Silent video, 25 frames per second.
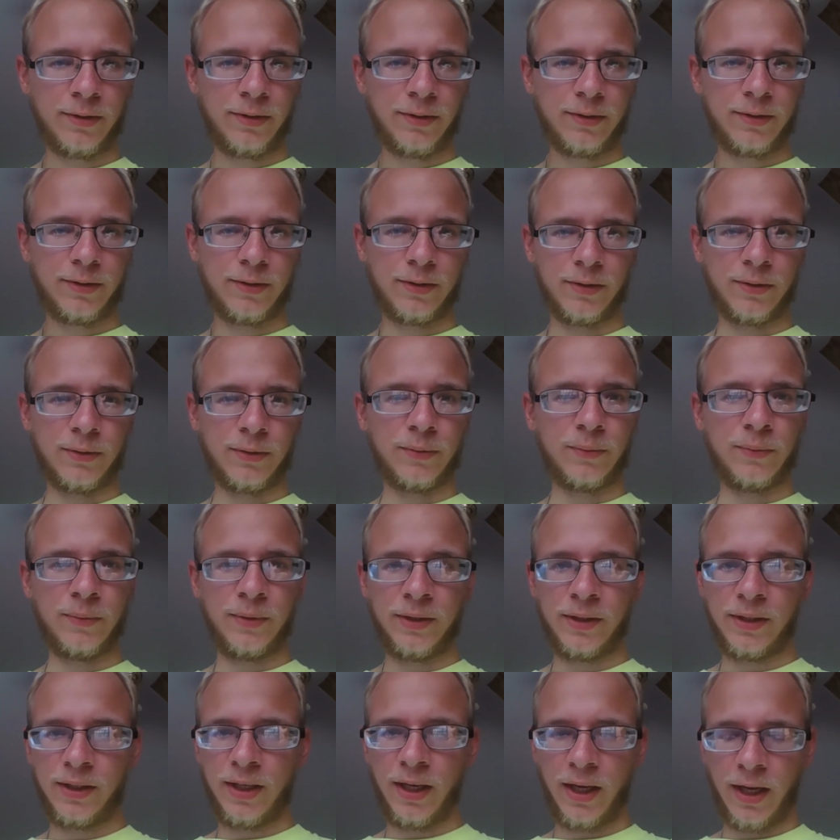So
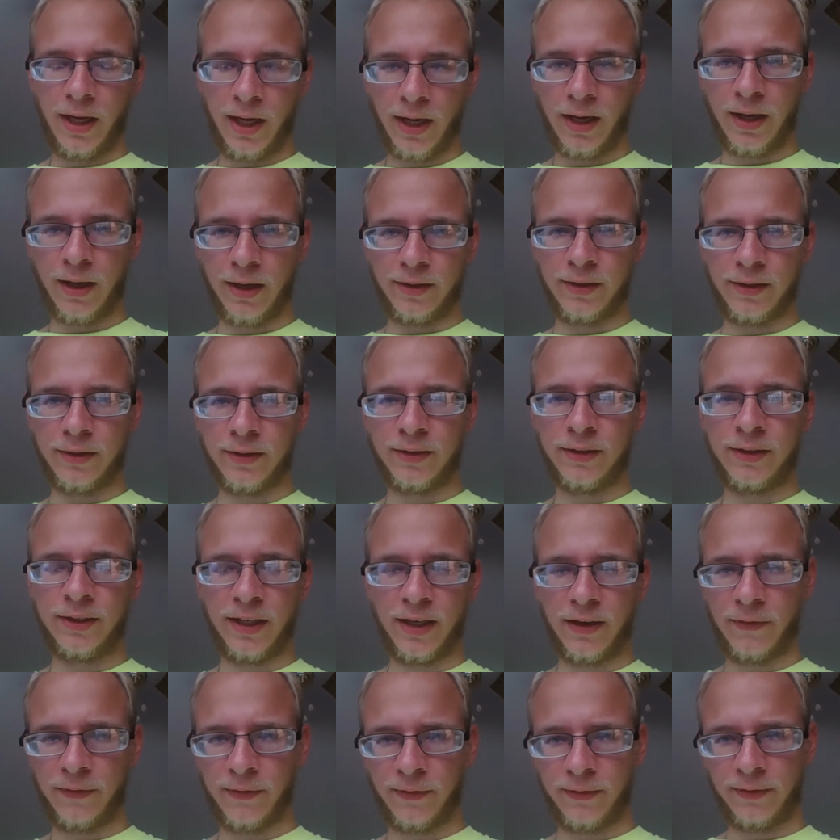we can
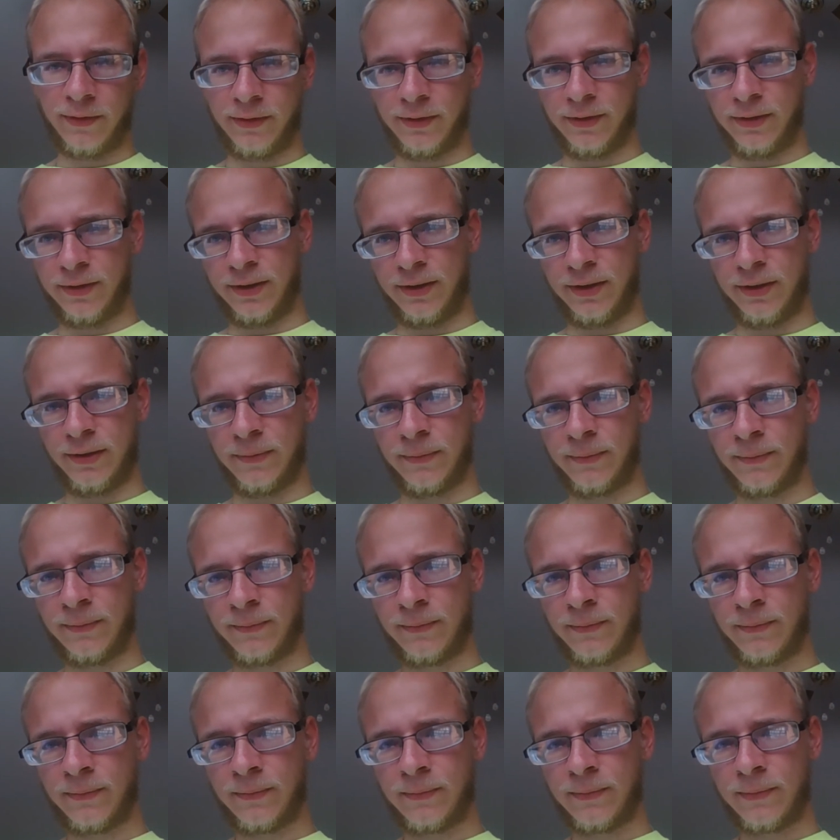definitely
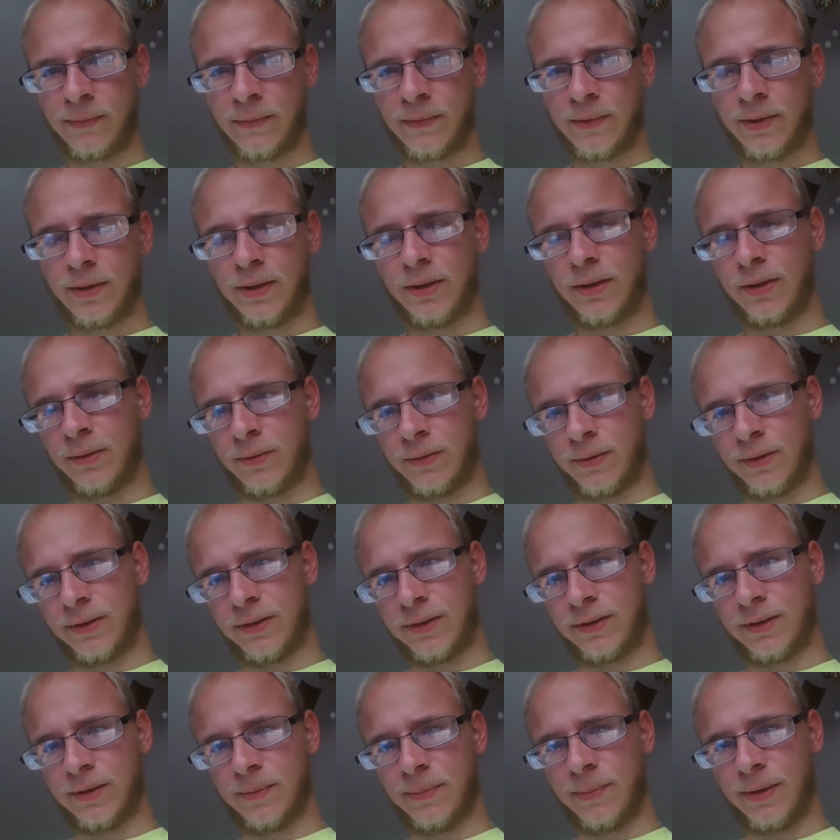
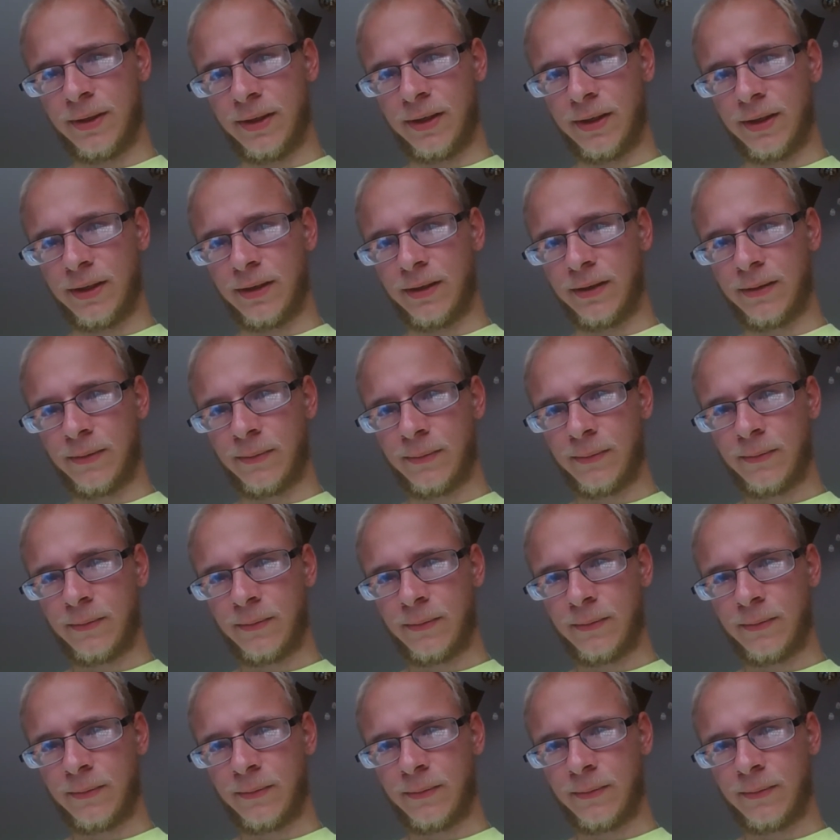increase the pay.